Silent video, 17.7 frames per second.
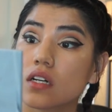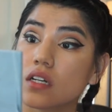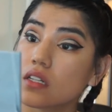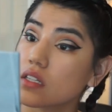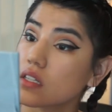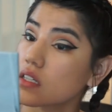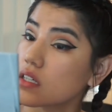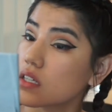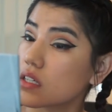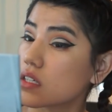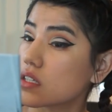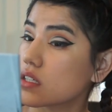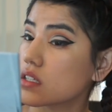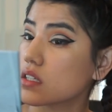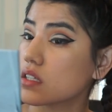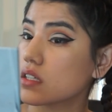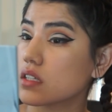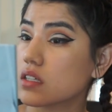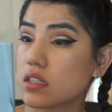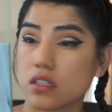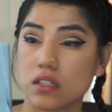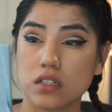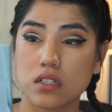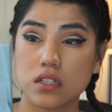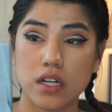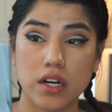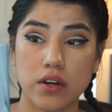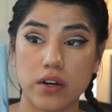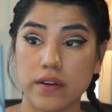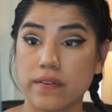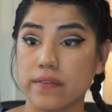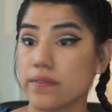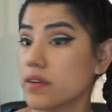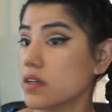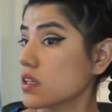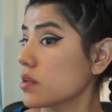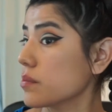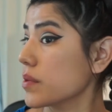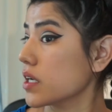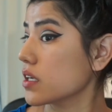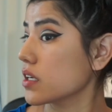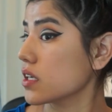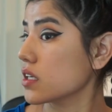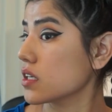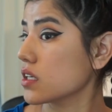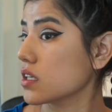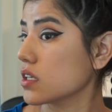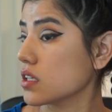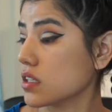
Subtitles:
I don't know how I feel about it.